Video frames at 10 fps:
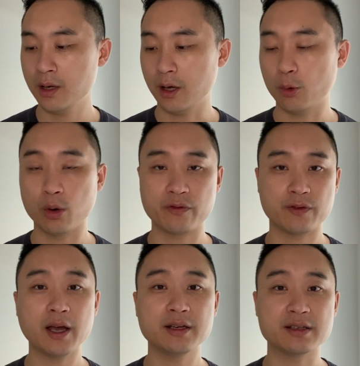And what we
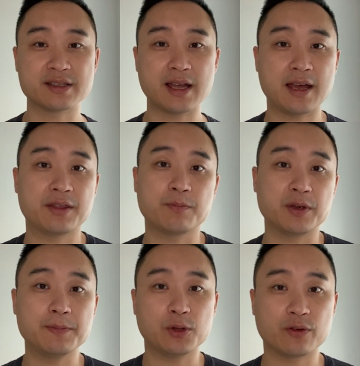find is that the
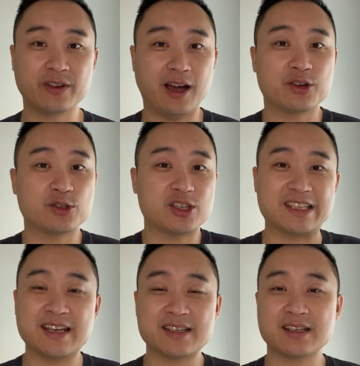people of God are to
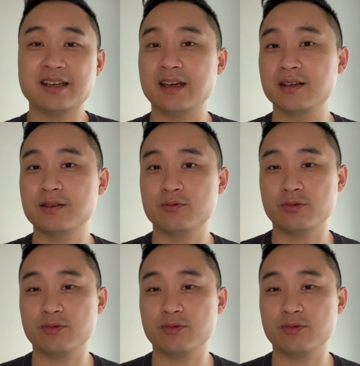designate,